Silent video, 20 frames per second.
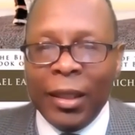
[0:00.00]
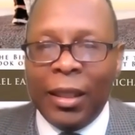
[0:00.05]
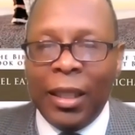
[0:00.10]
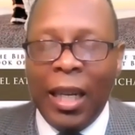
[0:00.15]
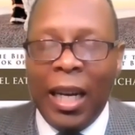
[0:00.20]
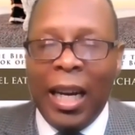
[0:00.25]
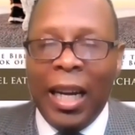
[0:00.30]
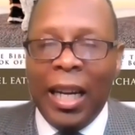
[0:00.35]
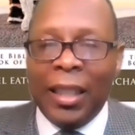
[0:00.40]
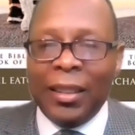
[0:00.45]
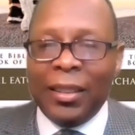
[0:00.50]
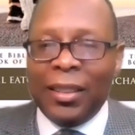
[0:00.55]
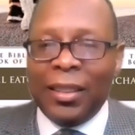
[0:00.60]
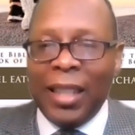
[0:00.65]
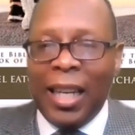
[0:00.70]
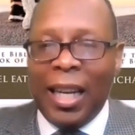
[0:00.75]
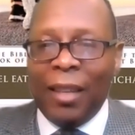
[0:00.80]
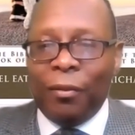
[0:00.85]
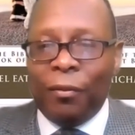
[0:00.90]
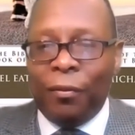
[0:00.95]
God is
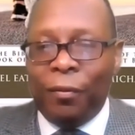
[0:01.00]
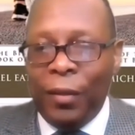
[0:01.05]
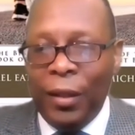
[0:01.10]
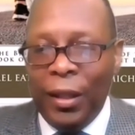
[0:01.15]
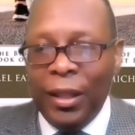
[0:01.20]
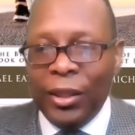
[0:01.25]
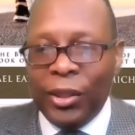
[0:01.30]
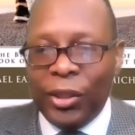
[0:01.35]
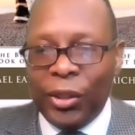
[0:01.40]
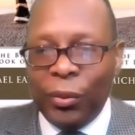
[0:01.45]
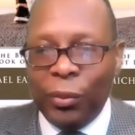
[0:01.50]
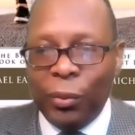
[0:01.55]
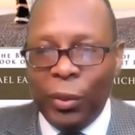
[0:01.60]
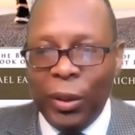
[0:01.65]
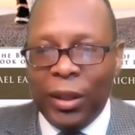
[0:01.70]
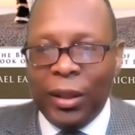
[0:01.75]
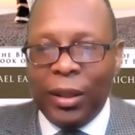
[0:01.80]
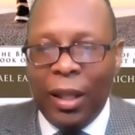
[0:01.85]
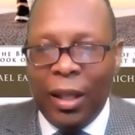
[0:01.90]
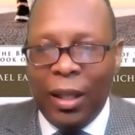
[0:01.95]
not finished
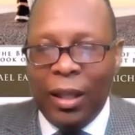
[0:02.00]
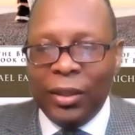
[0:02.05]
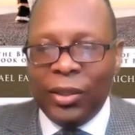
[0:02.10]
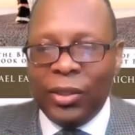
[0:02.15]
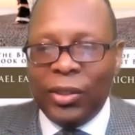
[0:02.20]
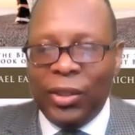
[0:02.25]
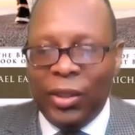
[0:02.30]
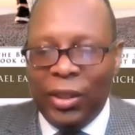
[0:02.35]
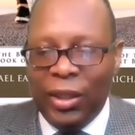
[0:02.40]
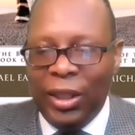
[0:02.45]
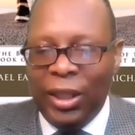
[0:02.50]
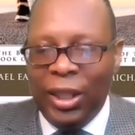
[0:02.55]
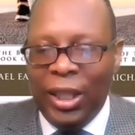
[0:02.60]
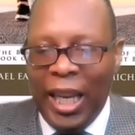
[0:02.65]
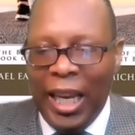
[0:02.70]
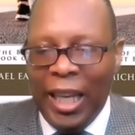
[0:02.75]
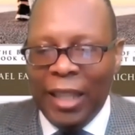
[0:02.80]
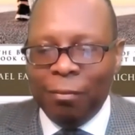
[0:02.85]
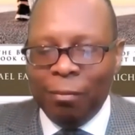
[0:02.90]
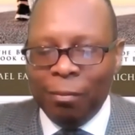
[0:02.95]
with us
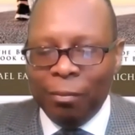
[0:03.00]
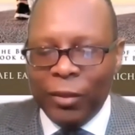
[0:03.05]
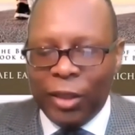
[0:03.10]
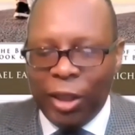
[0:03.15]
yet.